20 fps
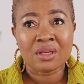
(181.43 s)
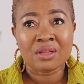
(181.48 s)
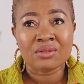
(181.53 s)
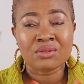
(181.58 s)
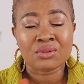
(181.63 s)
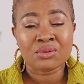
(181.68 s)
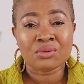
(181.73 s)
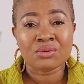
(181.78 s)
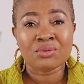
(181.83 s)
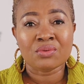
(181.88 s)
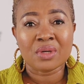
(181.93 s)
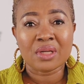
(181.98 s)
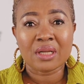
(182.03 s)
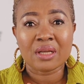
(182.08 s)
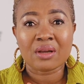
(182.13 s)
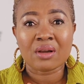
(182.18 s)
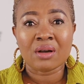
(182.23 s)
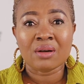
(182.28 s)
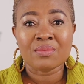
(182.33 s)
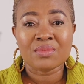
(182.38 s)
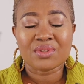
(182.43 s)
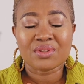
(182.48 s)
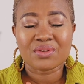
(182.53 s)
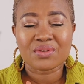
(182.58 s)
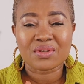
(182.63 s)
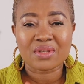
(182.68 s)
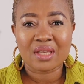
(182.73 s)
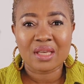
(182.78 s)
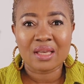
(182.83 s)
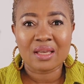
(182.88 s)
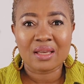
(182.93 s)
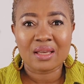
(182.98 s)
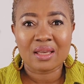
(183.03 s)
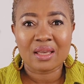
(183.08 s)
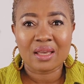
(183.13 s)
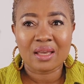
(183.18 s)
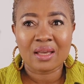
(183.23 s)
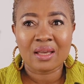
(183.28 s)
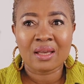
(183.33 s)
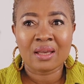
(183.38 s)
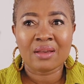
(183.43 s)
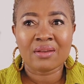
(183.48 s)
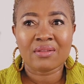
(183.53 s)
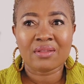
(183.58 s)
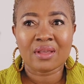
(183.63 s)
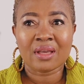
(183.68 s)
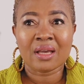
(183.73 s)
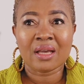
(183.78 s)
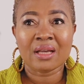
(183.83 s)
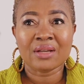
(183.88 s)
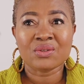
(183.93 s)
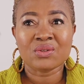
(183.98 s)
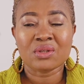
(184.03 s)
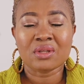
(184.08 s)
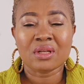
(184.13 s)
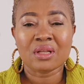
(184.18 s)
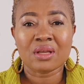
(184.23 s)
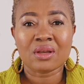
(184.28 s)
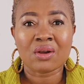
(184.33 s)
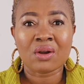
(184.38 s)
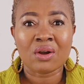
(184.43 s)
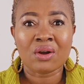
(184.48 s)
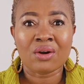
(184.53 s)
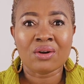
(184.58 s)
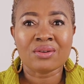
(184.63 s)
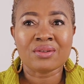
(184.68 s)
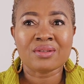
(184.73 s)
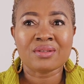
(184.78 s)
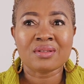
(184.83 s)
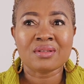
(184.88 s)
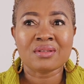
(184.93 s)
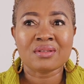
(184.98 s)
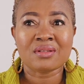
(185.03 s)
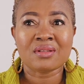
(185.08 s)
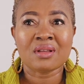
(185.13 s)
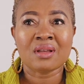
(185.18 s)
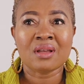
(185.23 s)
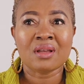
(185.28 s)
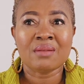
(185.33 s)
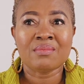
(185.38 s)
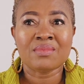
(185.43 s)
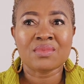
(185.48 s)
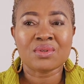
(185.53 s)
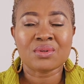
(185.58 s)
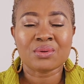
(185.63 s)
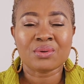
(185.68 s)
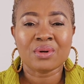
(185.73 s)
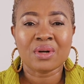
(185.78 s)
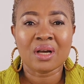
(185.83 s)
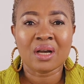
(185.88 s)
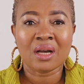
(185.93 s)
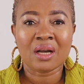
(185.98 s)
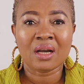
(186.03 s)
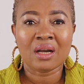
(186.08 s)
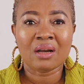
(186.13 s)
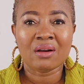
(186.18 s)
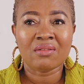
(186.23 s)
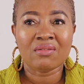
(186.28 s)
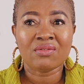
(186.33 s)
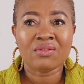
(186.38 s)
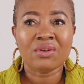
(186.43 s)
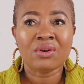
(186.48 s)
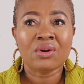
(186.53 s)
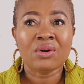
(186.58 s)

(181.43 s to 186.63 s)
do when it comes to skincare that actually causes them to have